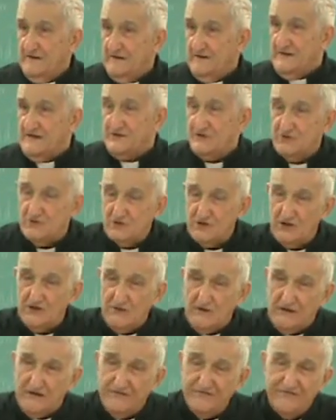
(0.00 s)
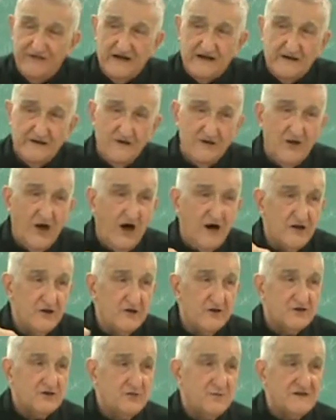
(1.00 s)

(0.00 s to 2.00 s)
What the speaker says: It is, in fact, knowledge.